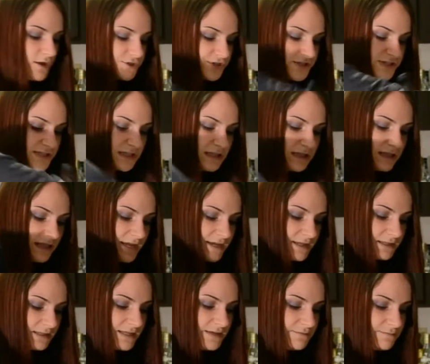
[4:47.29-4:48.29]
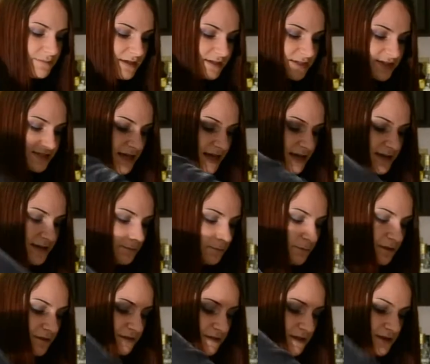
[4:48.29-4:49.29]
And just lightly mix that in
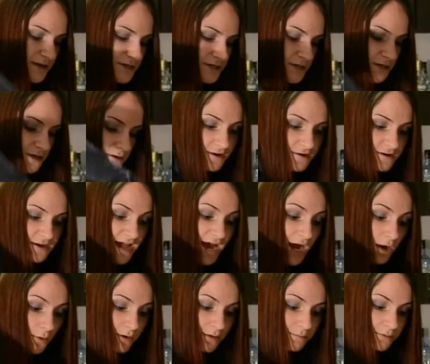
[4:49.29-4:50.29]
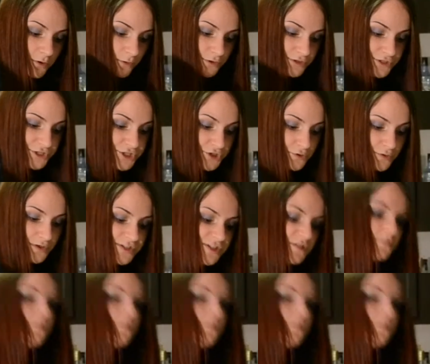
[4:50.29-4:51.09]
with it. Now what I'm going to do is